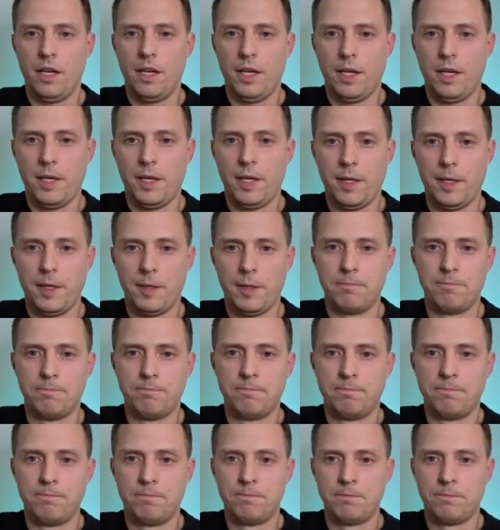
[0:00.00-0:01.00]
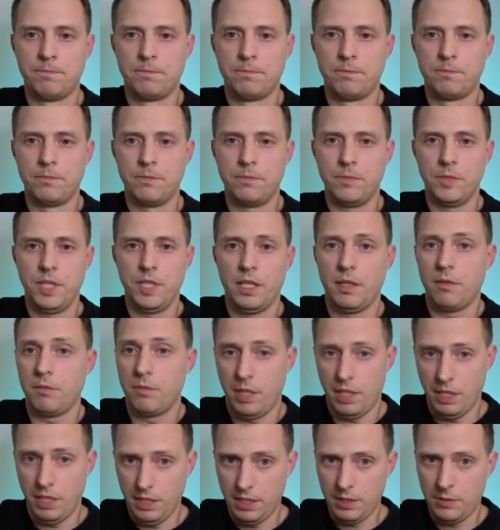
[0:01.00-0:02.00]
Yeah,
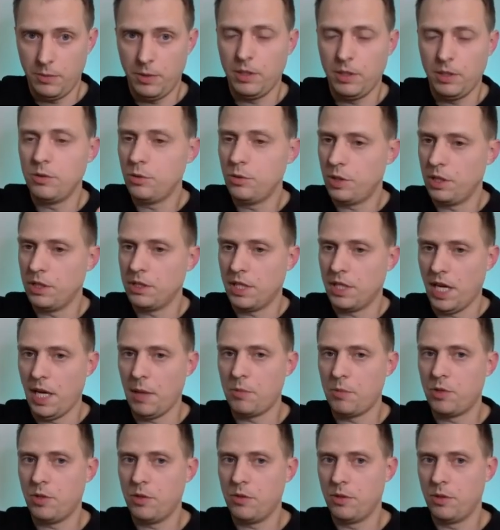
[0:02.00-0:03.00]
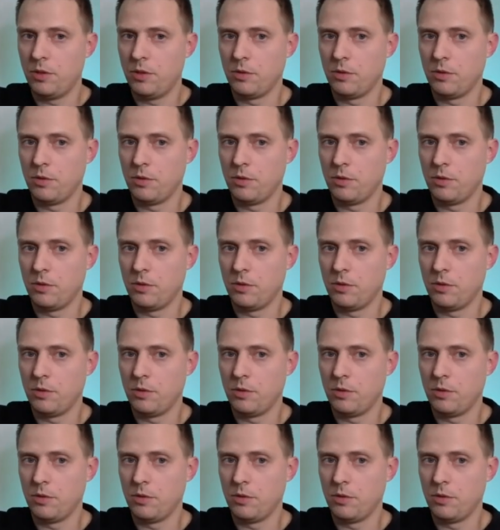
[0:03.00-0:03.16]
and as well, you can capture